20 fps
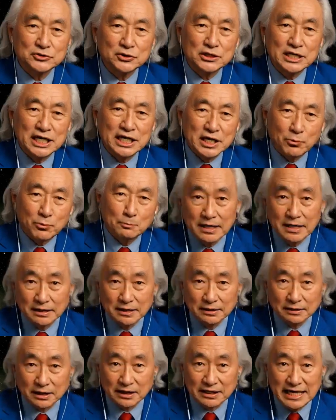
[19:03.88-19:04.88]
Atlas
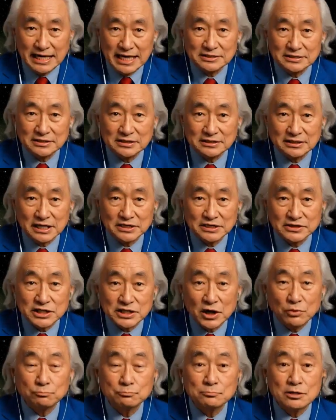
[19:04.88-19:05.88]
will ever get to the
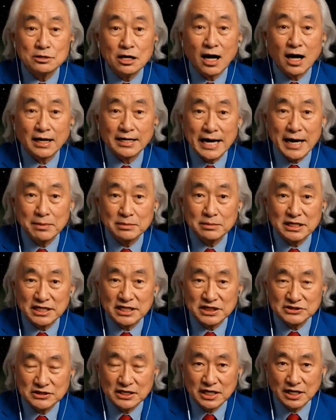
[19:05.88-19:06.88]
sun. So,
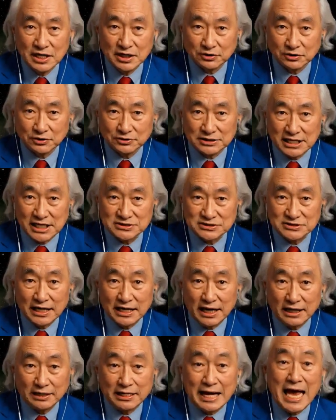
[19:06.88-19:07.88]
of course, it
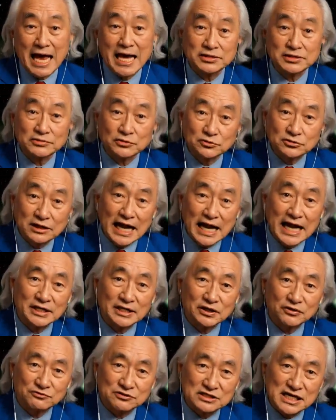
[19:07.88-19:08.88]
experienced more
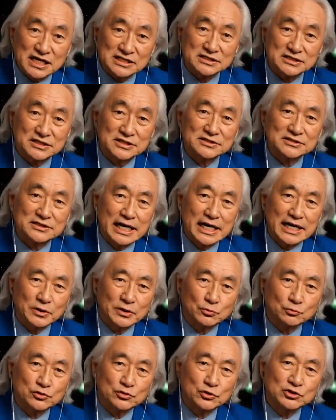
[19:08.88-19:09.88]
sublimation and solar wind,
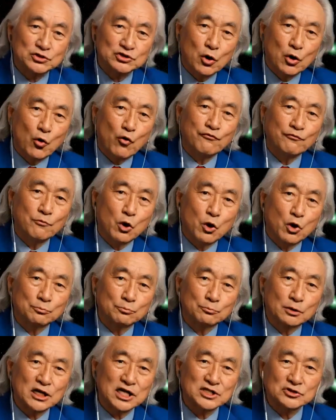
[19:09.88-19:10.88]
which shaped
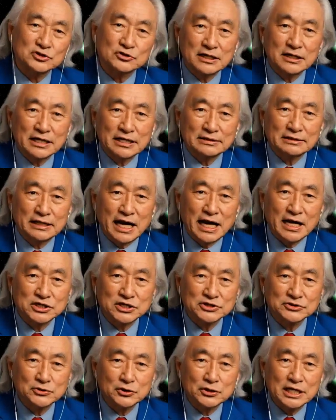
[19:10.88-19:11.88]
that tail.
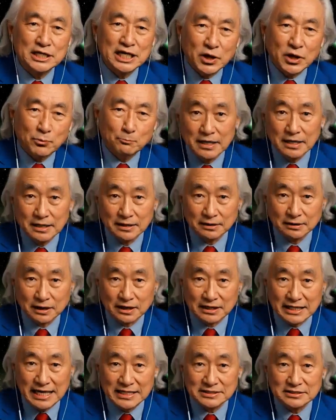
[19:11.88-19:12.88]
And it's
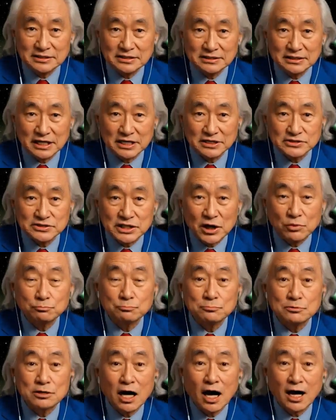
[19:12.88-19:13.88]
around this time that we
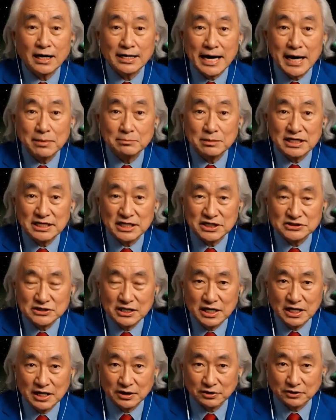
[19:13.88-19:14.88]
actually get our
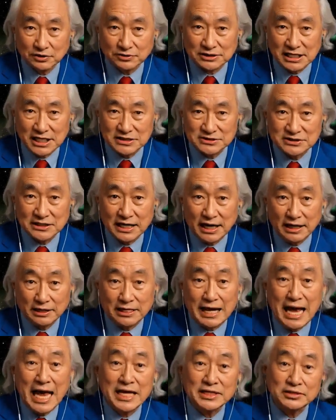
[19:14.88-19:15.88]
closest possible
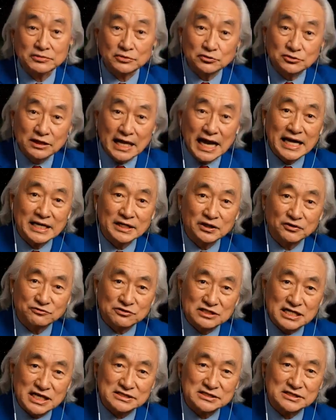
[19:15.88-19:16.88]
observation of 3I
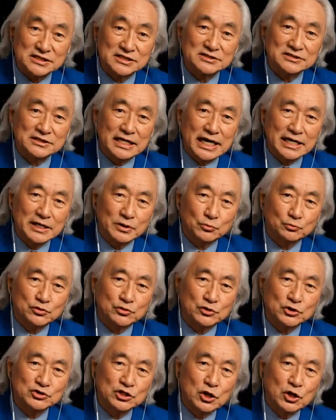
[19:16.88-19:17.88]
Atlas, but the view